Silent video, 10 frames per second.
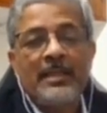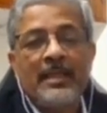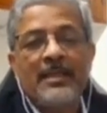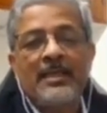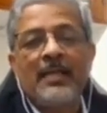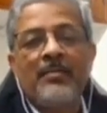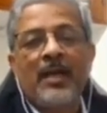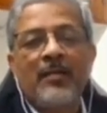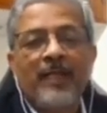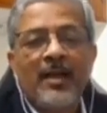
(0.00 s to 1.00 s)
it is getting
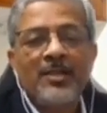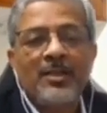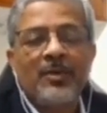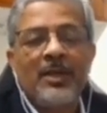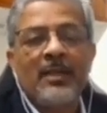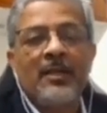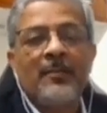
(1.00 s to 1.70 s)
manufactured over here